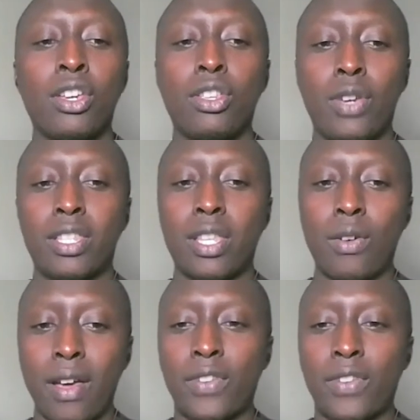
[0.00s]
You're in
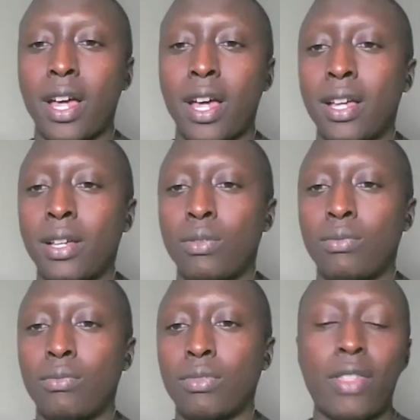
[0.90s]
South Africa.
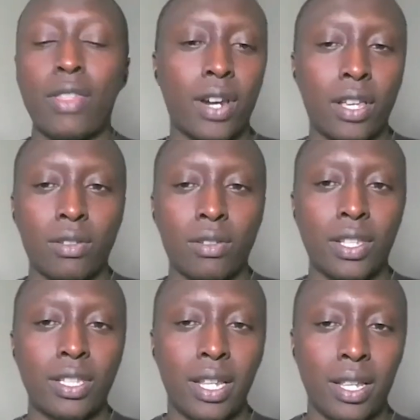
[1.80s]
South Africa is
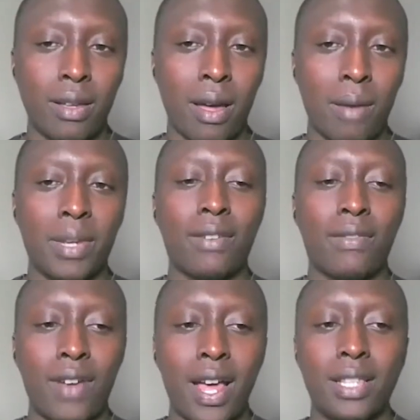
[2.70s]
obviously a bit
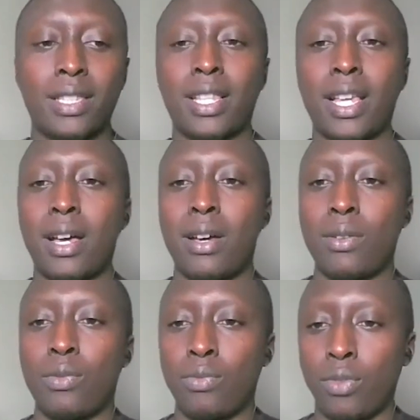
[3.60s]
advanced.
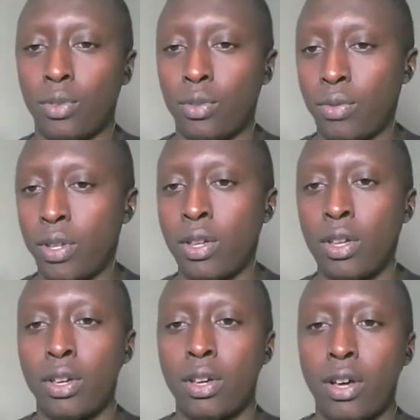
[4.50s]

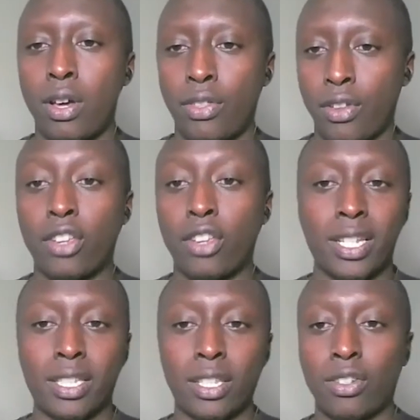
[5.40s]
The
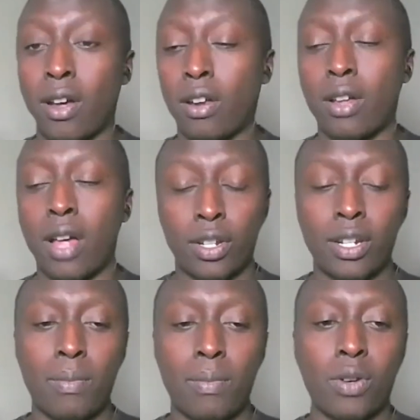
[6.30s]
regulators are
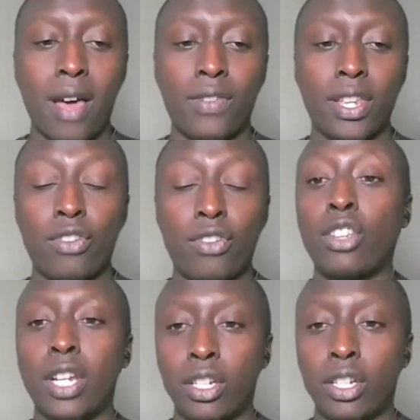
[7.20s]
talking about having
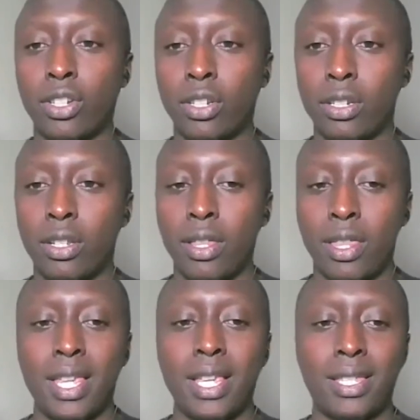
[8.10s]
regulation
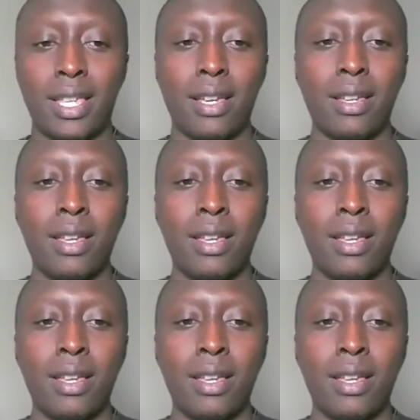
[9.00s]
this year,